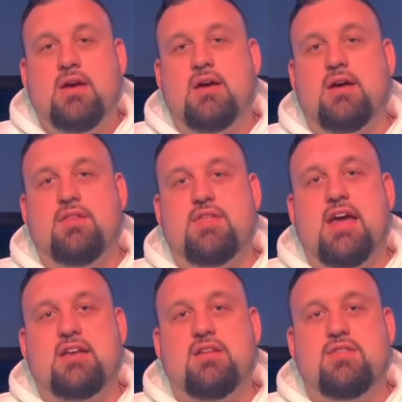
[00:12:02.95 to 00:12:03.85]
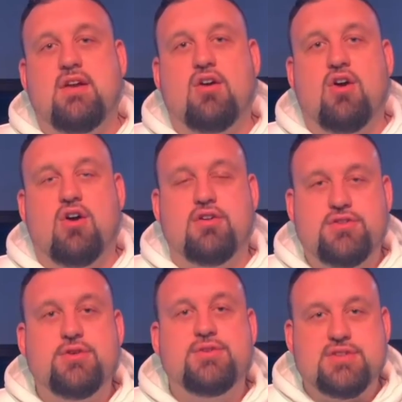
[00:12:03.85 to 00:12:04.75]
uh, that there are
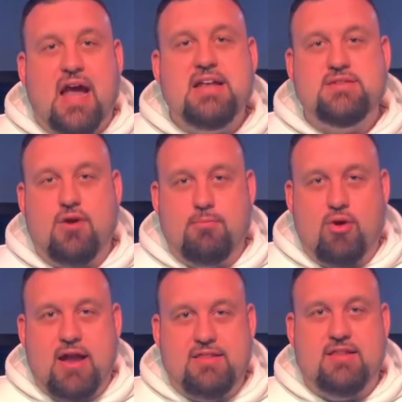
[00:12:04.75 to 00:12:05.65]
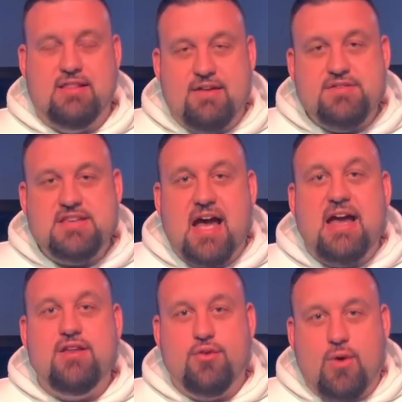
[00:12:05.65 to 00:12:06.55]
two sides of our brain the left
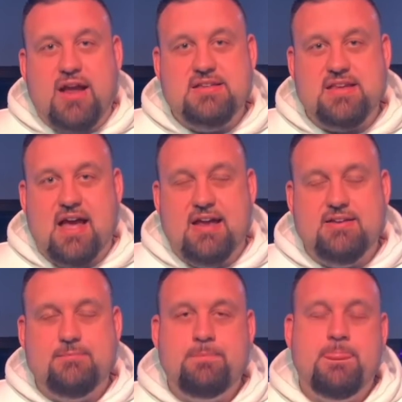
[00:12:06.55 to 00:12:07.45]
side and the right side.